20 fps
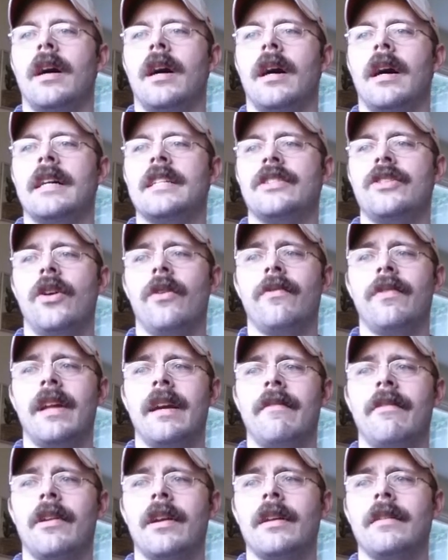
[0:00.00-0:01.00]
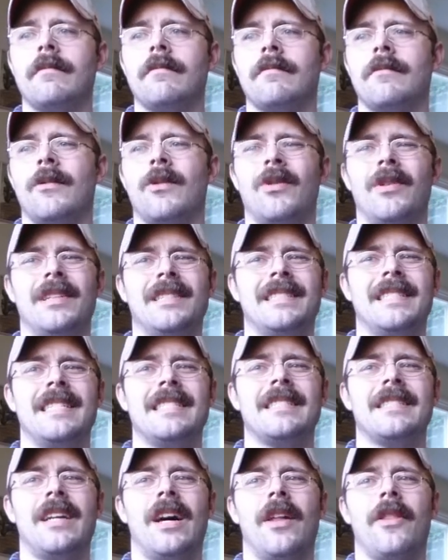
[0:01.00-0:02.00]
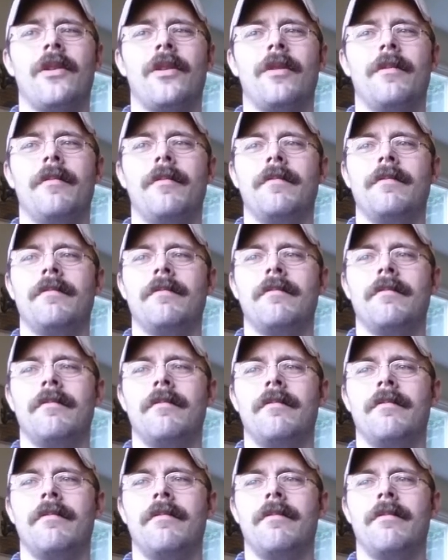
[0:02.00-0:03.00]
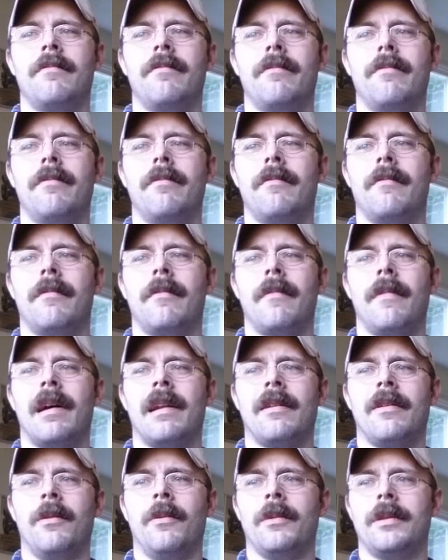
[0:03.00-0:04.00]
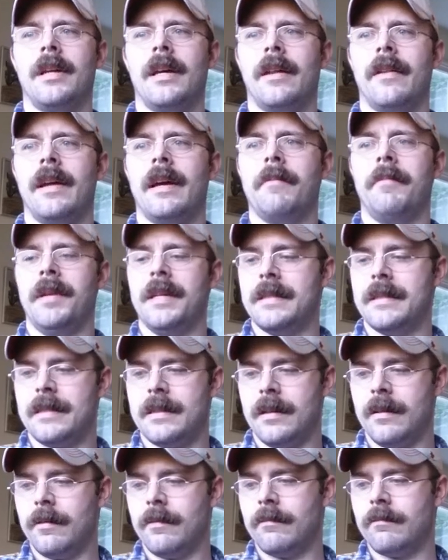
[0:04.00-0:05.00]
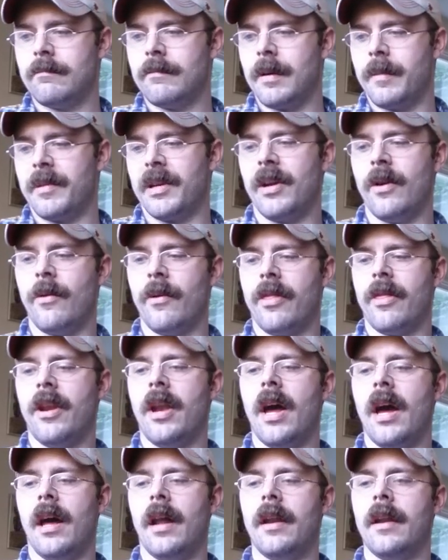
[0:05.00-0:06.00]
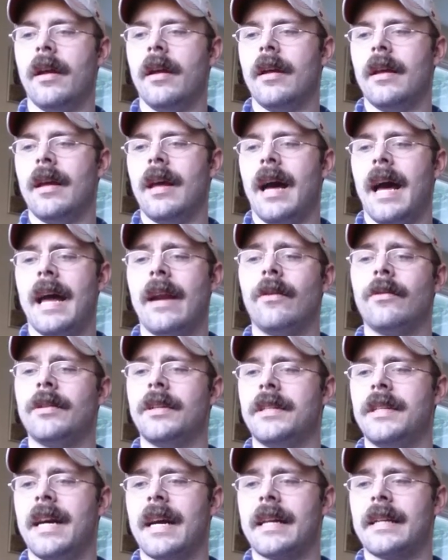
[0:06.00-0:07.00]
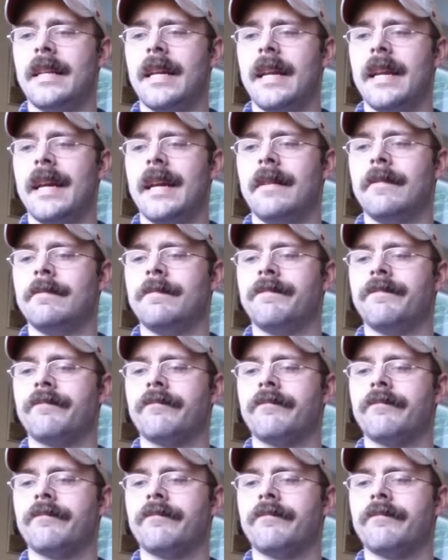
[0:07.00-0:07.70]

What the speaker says: Has no flavoring, or it says other. I don't know what the hell that means, so I'm going to go with none. I don't detect any.